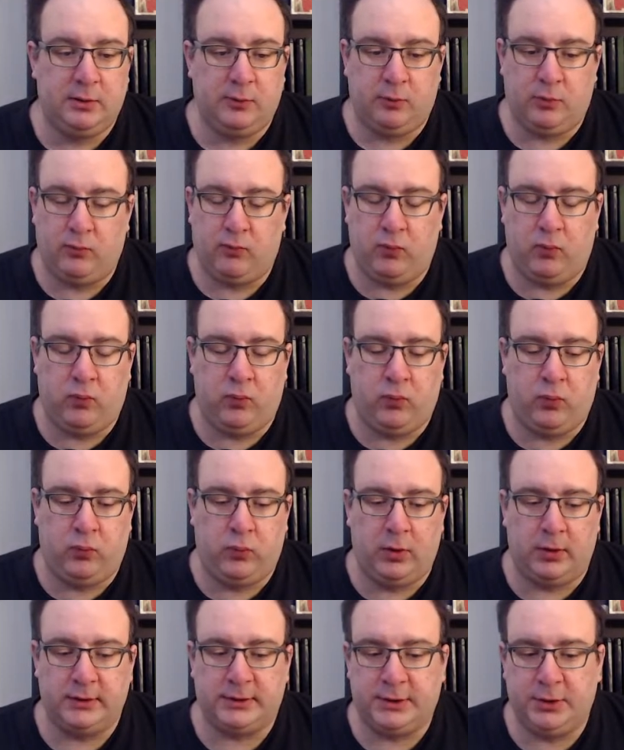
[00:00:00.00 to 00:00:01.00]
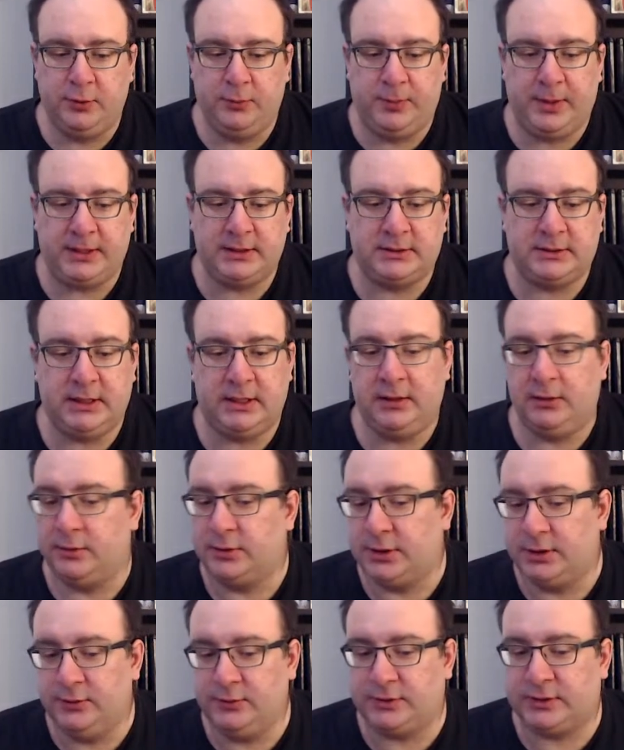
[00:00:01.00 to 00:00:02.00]
were too busy or
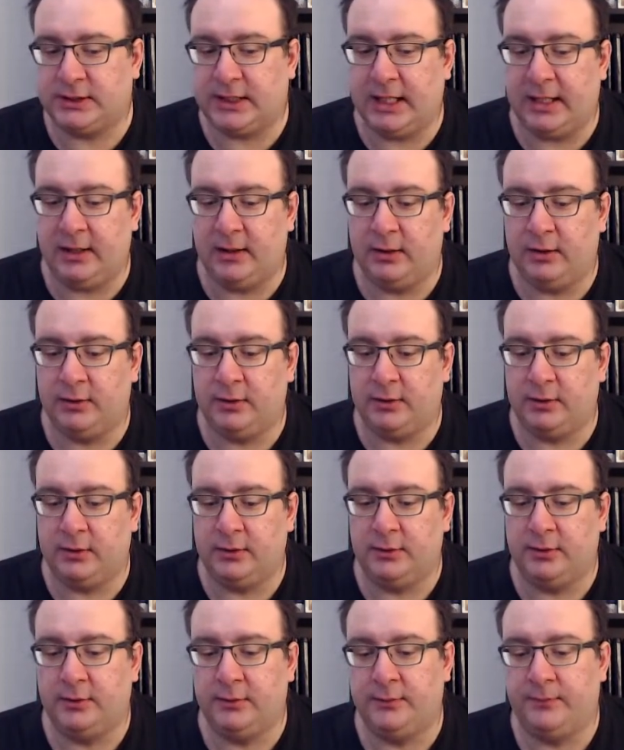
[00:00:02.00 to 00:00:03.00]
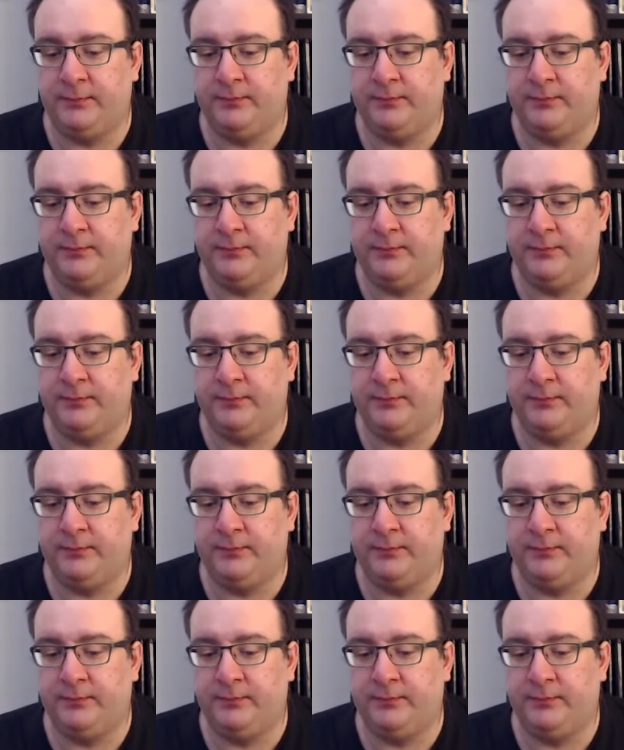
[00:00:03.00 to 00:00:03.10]
too scared, or